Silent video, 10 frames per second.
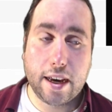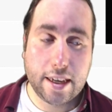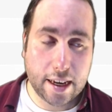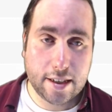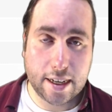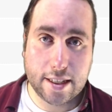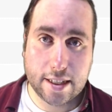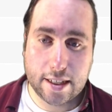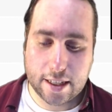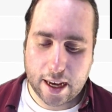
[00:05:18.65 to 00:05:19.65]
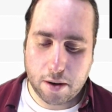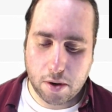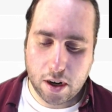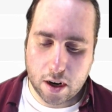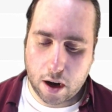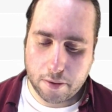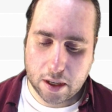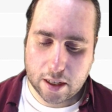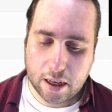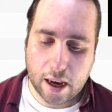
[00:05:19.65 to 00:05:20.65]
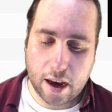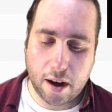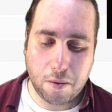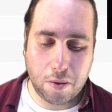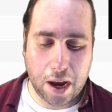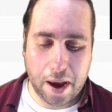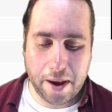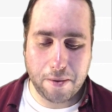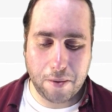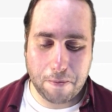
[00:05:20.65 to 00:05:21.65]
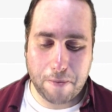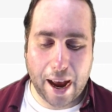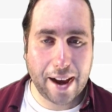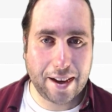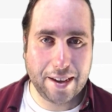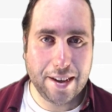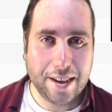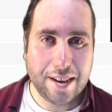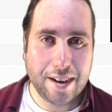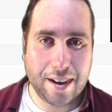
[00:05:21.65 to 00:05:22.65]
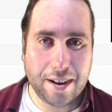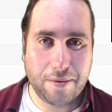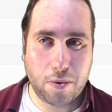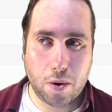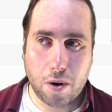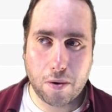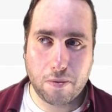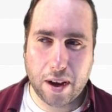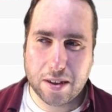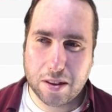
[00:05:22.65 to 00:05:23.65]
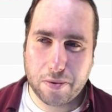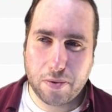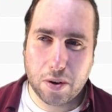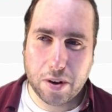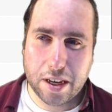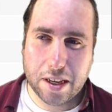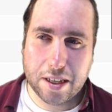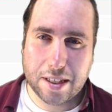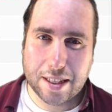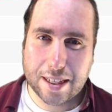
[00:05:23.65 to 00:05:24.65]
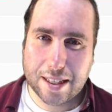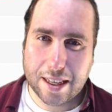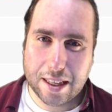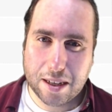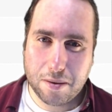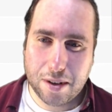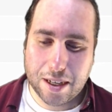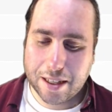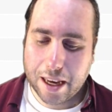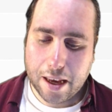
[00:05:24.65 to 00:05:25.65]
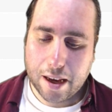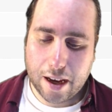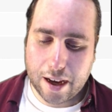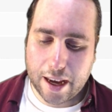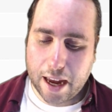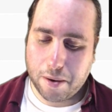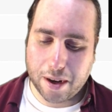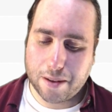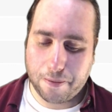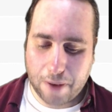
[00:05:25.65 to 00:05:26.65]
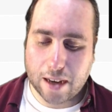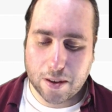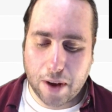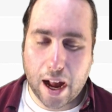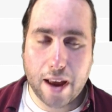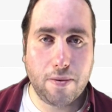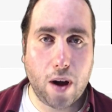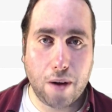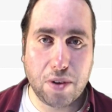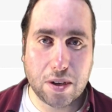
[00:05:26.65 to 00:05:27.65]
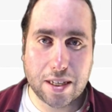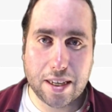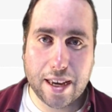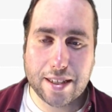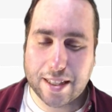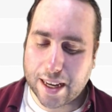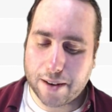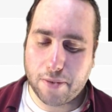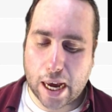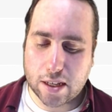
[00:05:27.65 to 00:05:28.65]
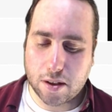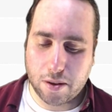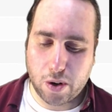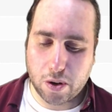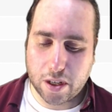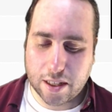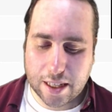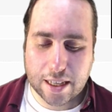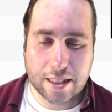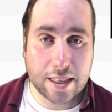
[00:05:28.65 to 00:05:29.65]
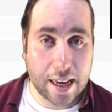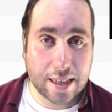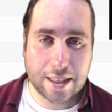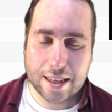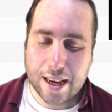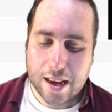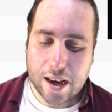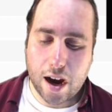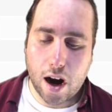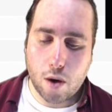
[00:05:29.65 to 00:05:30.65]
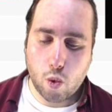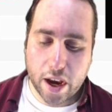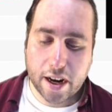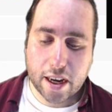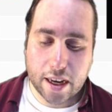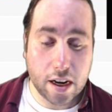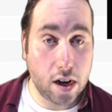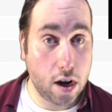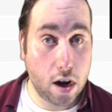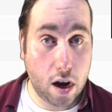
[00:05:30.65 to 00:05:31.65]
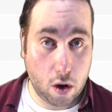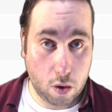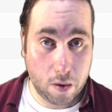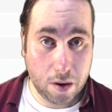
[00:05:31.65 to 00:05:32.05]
Yes, I did see that one, obviously, when I went back. For Fast and the Furious 6, I think it was. Anyways, Fast 5, obviously, yes. And Fast and the Furious 6, yes. Riddick, no.